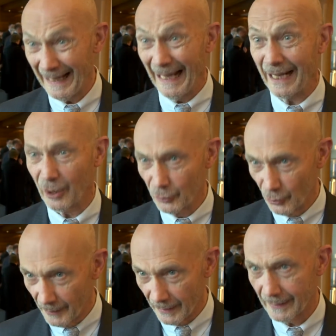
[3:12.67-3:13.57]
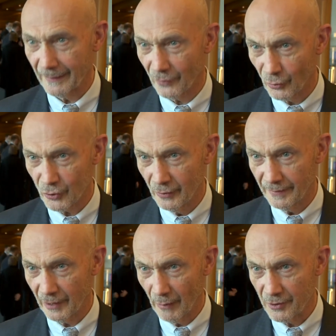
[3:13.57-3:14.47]
economic and social
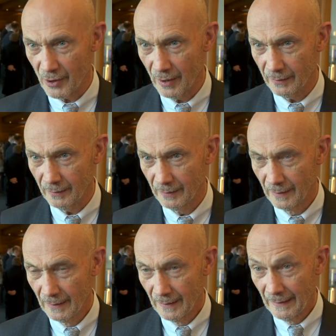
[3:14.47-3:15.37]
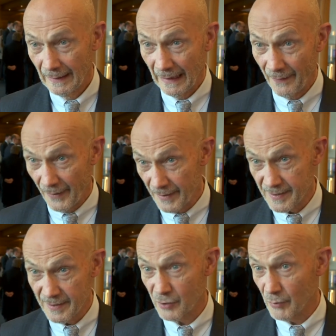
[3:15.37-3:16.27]
integration, and
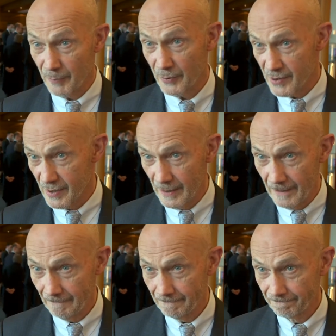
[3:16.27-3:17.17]
this discrepancy